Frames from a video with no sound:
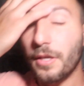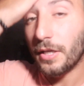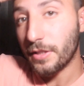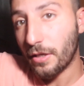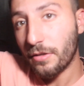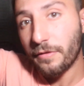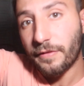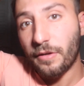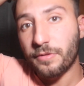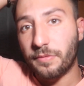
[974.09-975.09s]
Guys, I don't know if
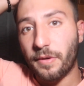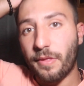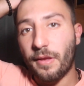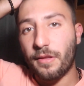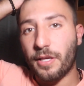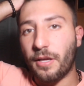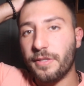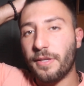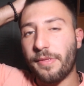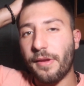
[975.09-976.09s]
that was worth it. Like,
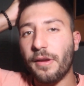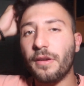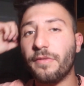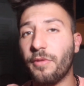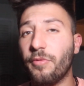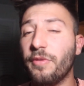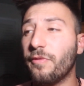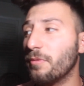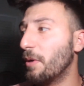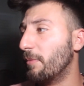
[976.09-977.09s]
honestly, I think I'm gonna have to
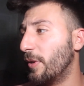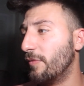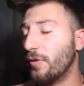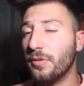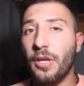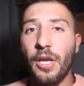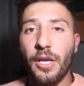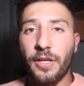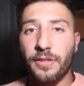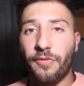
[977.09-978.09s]
reformat my phone
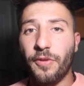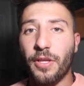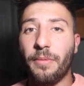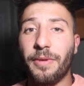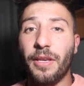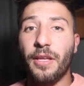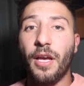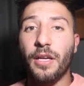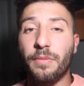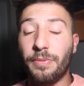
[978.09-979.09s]
because I feel like I'm getting
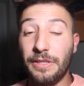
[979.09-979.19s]
hacked.